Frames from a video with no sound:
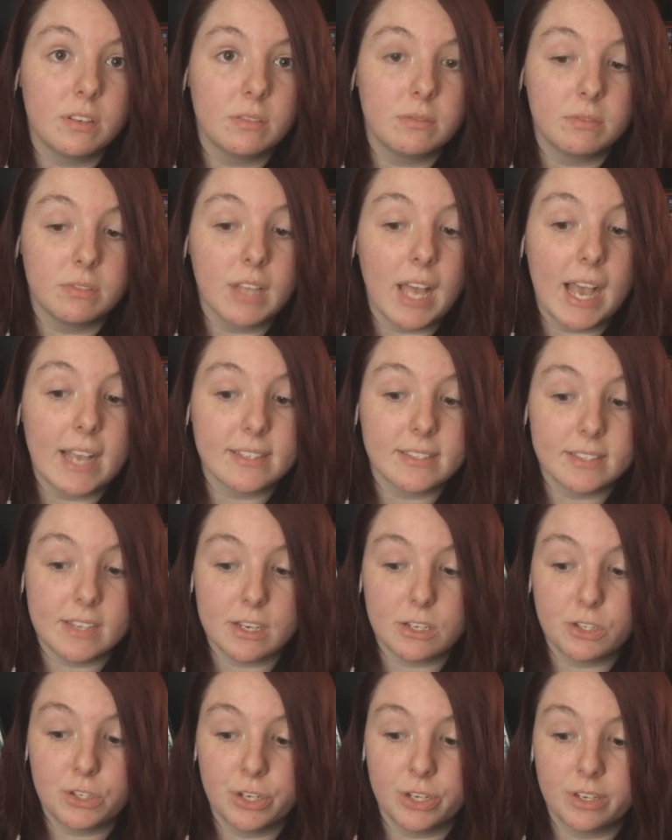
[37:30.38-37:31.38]
the last
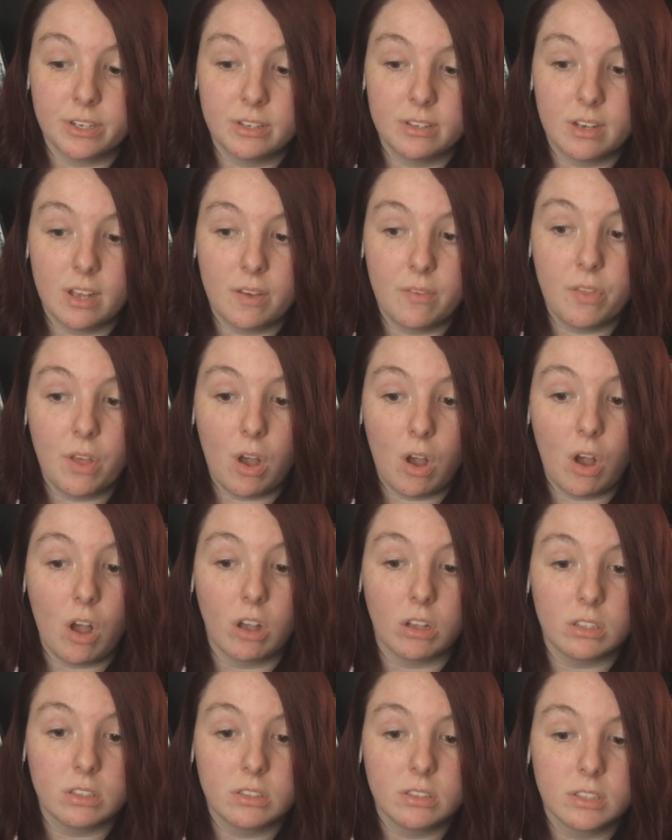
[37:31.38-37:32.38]
section of the
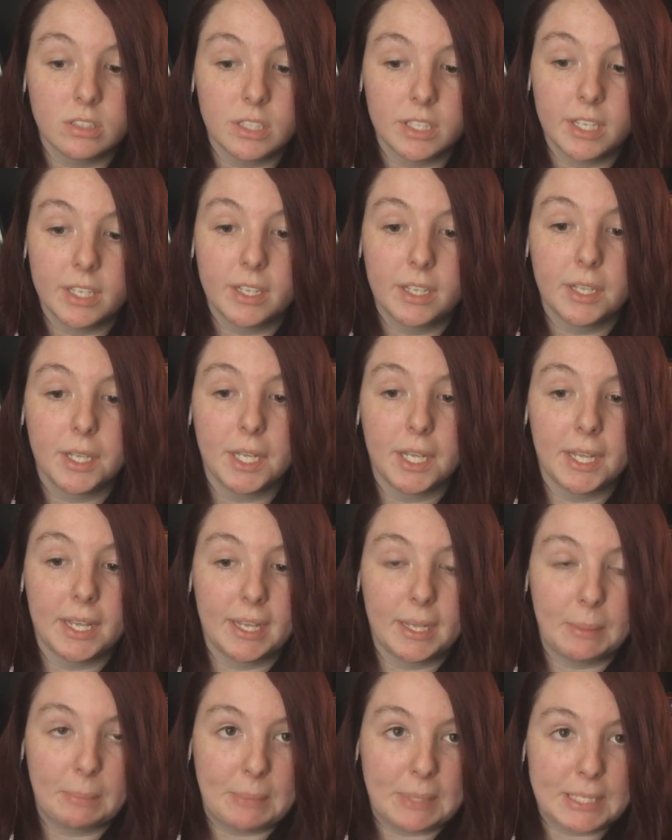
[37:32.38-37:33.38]
haul,
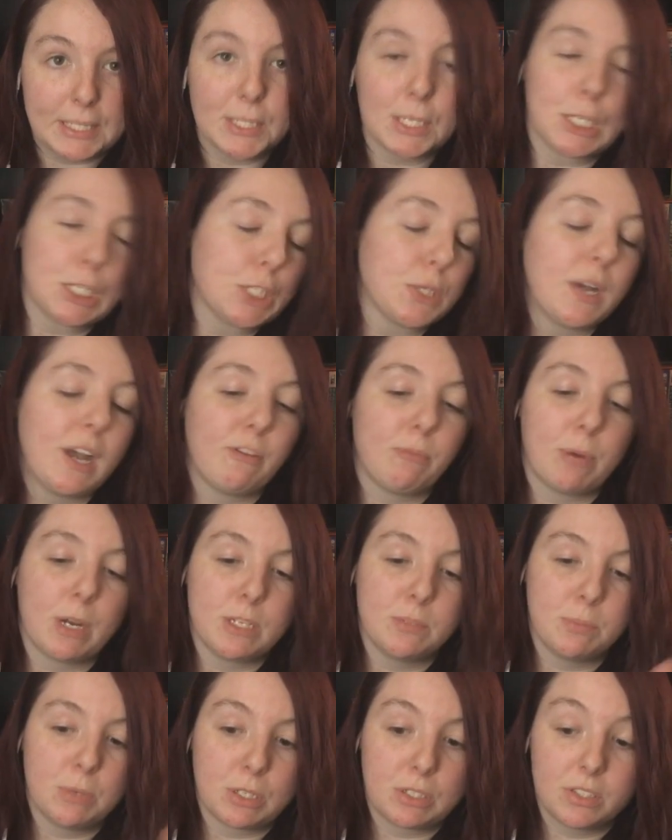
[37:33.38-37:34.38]
but it's also half
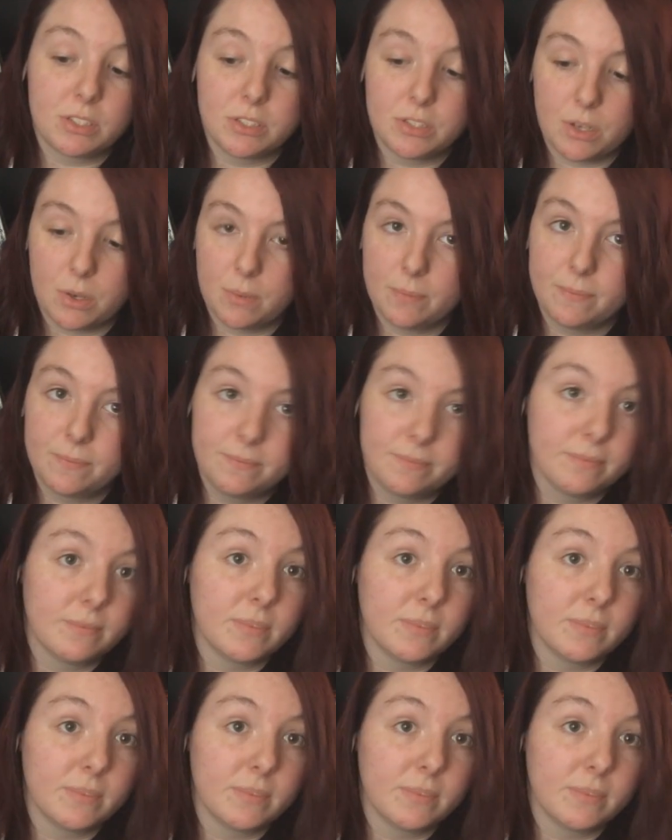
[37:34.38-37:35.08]
price books, so